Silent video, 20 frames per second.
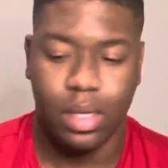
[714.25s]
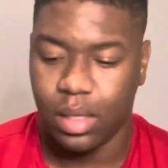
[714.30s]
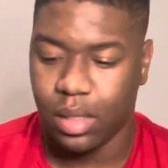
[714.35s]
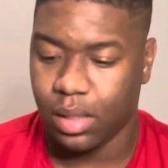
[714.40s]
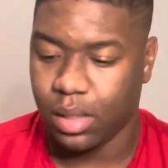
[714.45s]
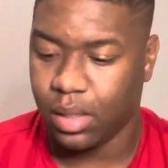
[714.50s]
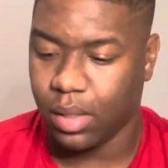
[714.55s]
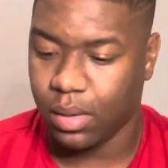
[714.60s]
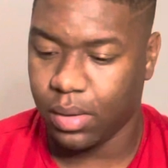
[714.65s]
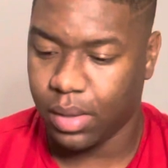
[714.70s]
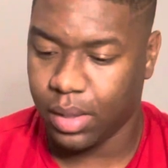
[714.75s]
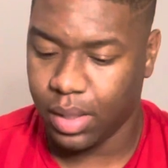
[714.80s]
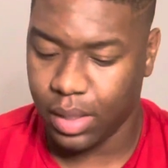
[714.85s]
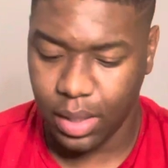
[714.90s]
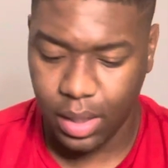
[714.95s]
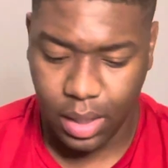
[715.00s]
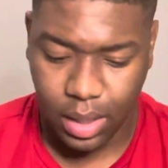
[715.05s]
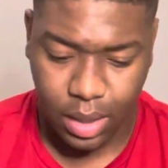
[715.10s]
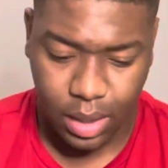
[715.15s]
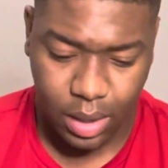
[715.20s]
So
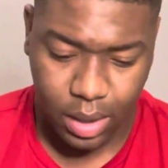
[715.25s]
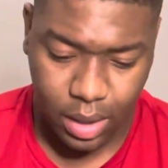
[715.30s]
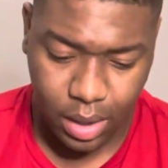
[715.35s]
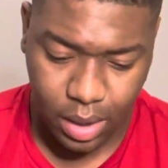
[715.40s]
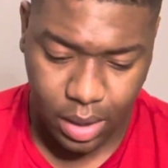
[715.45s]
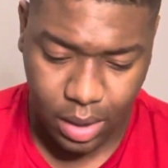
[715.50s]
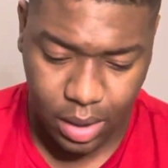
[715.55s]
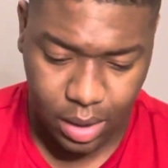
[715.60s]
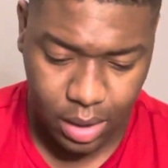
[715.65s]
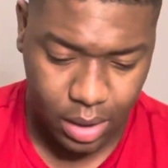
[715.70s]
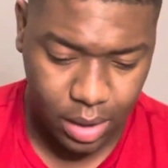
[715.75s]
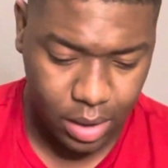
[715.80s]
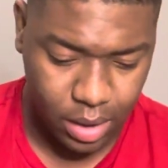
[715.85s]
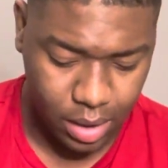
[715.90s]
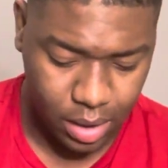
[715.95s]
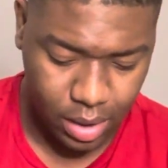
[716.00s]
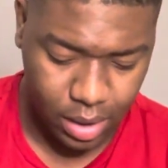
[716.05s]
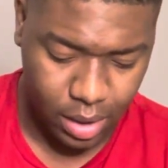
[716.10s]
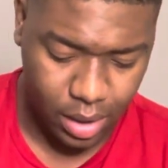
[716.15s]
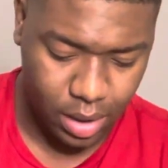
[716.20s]
then
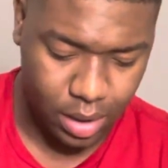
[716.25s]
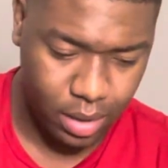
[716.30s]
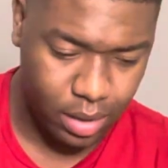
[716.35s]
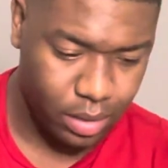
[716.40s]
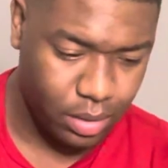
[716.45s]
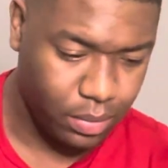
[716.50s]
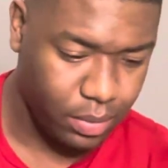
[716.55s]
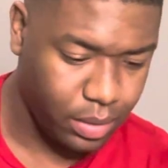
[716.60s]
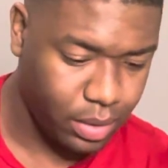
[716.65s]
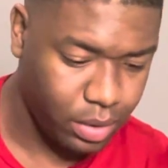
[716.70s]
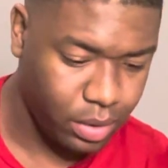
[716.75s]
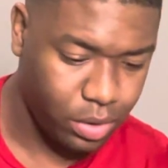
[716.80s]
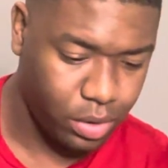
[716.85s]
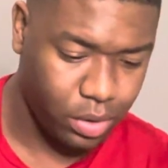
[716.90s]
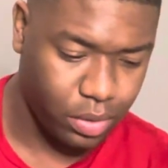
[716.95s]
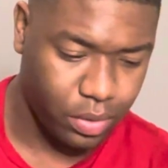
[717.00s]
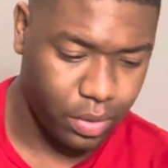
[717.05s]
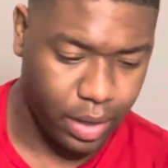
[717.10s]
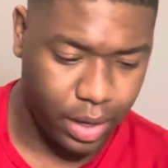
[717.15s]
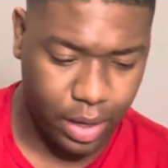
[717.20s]
it comes with a
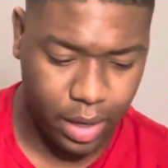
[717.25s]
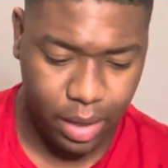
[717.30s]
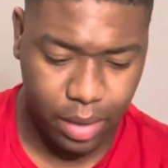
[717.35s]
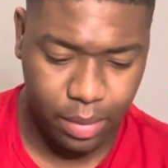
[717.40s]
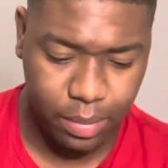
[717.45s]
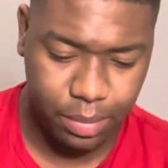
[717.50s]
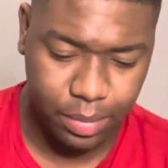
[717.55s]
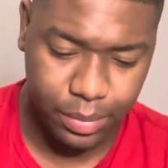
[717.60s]
strap.